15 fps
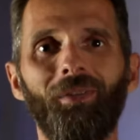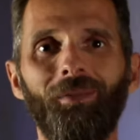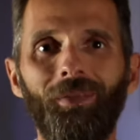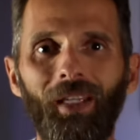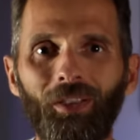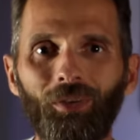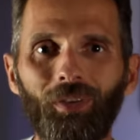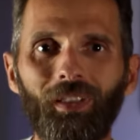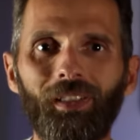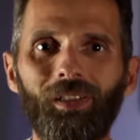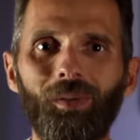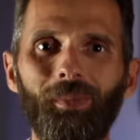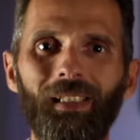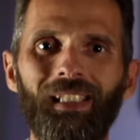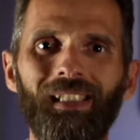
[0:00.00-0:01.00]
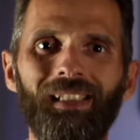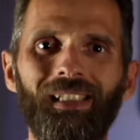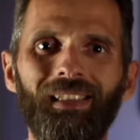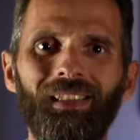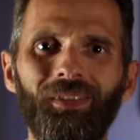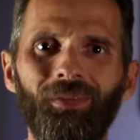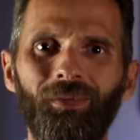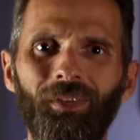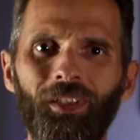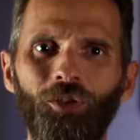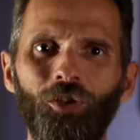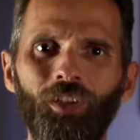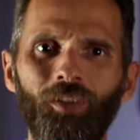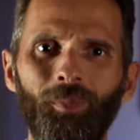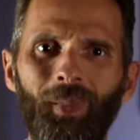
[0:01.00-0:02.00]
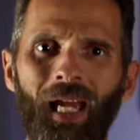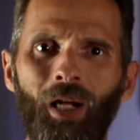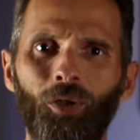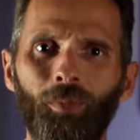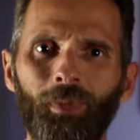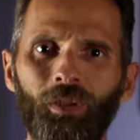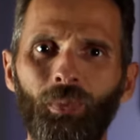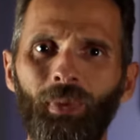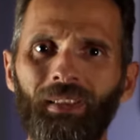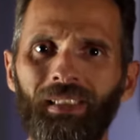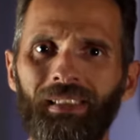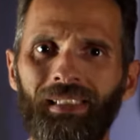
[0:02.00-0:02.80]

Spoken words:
Federalism is the division of power between the